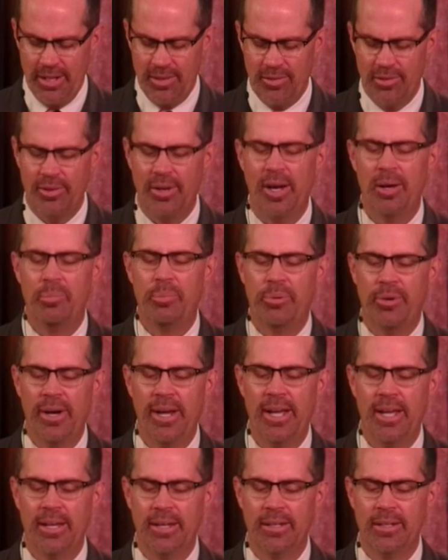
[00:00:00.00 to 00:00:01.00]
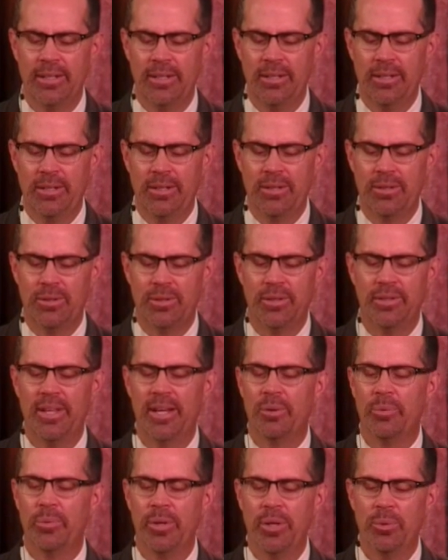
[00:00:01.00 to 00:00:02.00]
And so I pray,
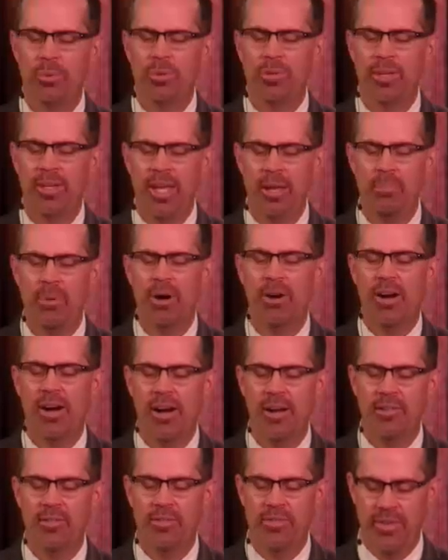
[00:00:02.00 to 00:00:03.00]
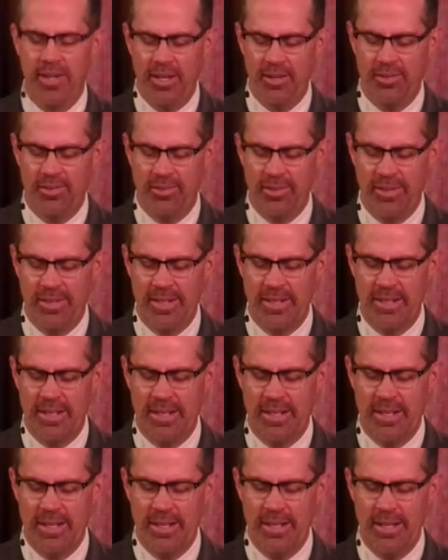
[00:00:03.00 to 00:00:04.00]
Lord, that we will keep our eyes fixed
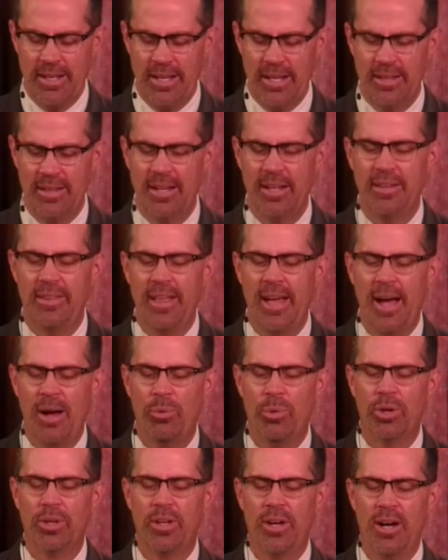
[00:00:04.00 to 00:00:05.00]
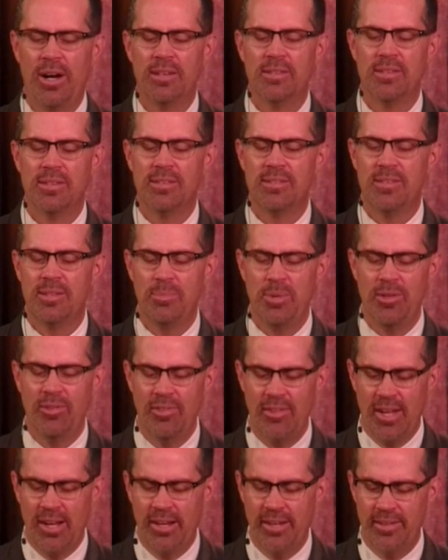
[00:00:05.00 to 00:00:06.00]
and that that will cause us to be
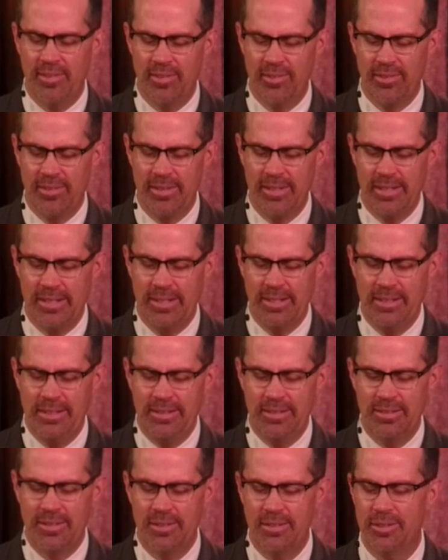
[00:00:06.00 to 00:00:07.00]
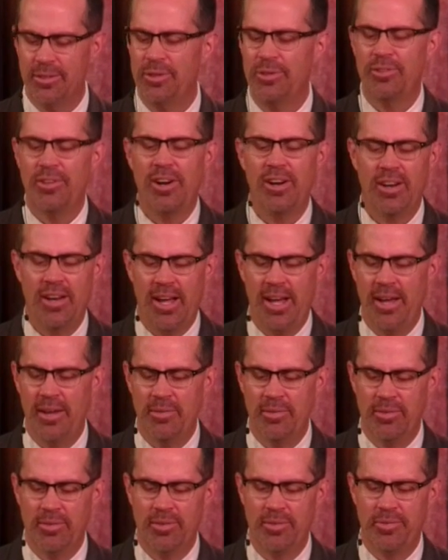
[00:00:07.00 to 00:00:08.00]
zealous to lose our
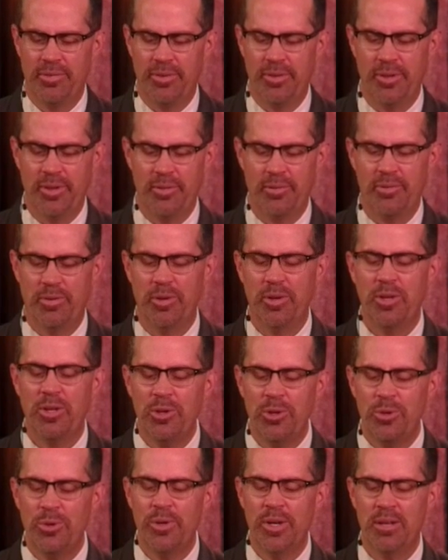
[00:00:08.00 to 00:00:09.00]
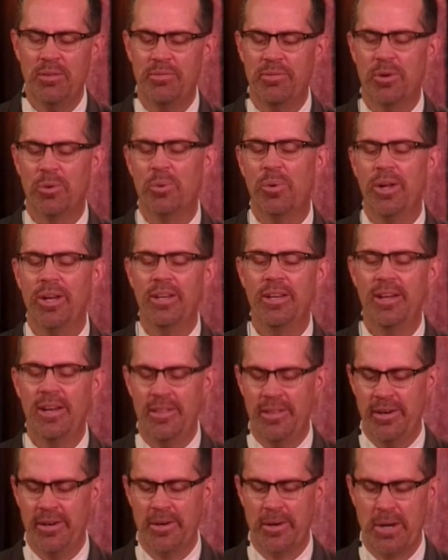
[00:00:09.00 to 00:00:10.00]
lives for, for you and for one
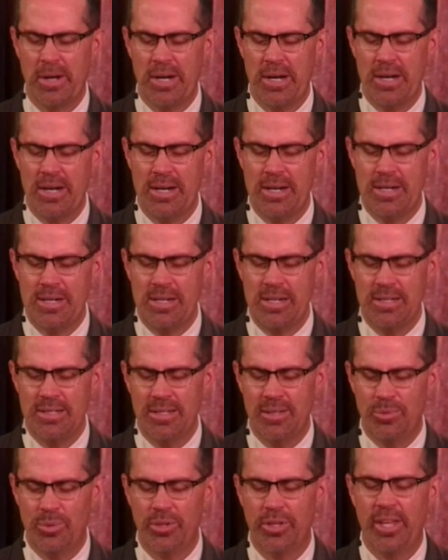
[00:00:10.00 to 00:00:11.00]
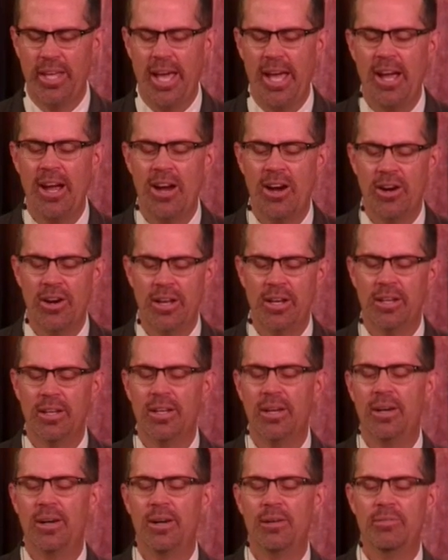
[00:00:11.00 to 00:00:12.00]
another, and that we'll care
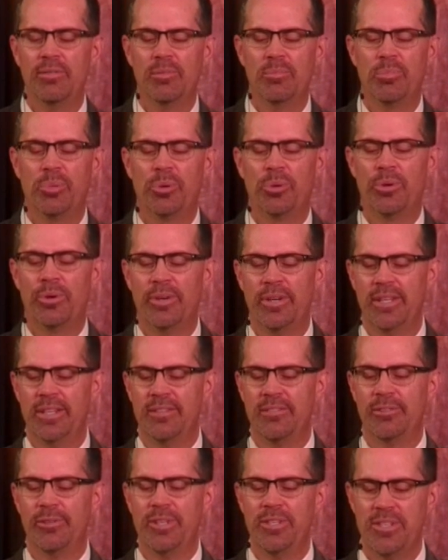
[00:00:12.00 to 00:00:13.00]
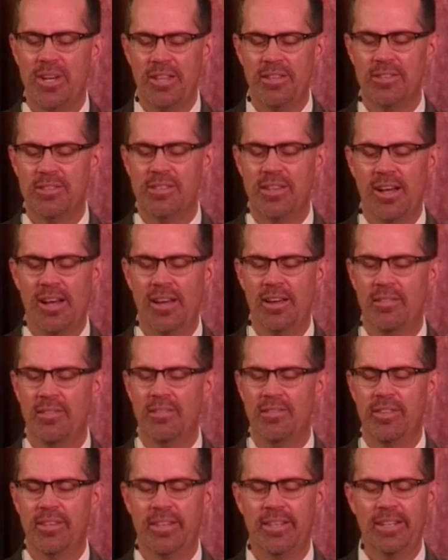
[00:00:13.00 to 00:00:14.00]
and love and pour into each other's
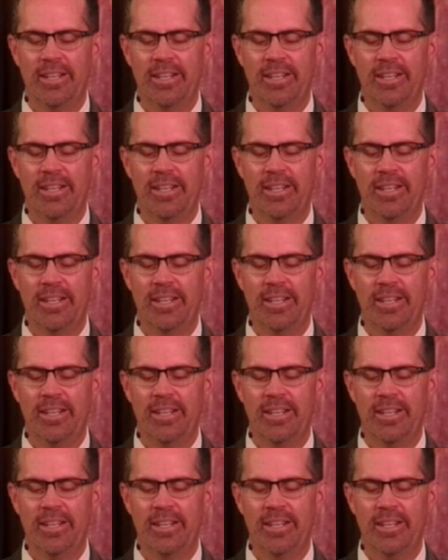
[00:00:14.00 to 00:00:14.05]
lives,